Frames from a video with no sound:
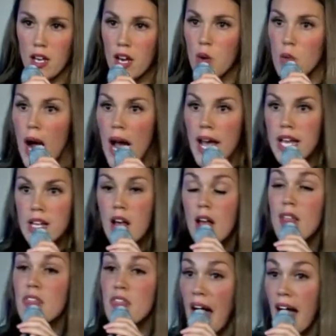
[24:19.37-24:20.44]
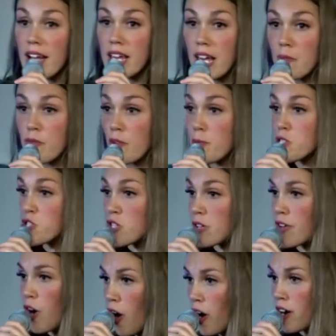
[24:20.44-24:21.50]
Right? That came from a
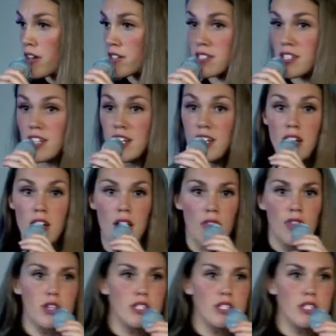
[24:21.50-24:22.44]
servant heart. There's